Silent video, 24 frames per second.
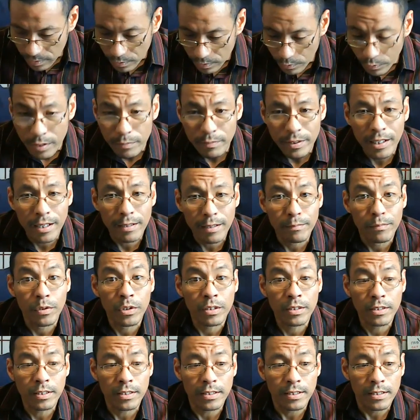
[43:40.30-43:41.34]
will become more
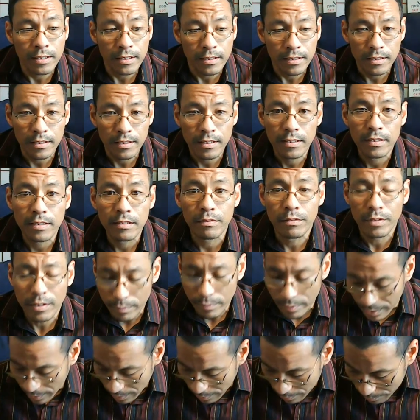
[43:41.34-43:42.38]
good. Will
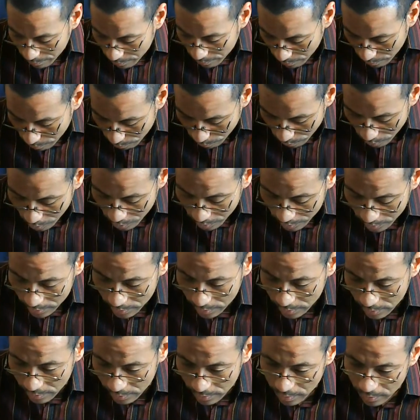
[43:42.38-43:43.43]
become more
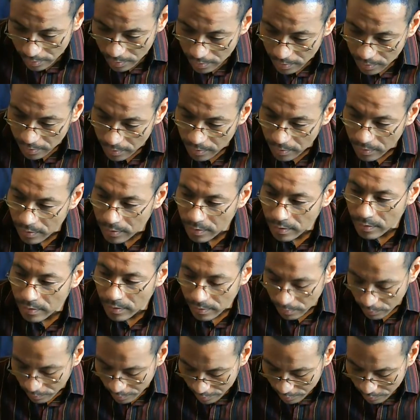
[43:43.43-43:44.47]
good
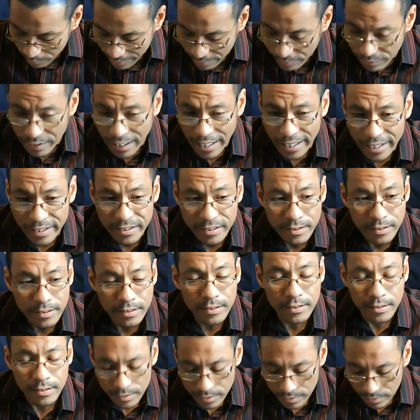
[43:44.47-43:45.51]
when we
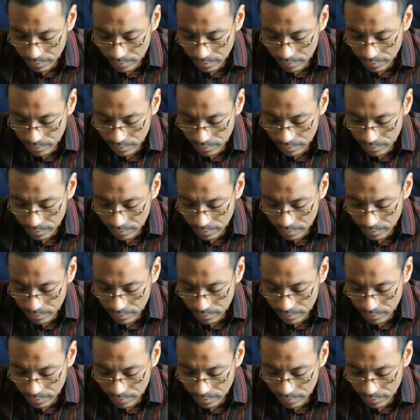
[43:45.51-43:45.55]
re-raise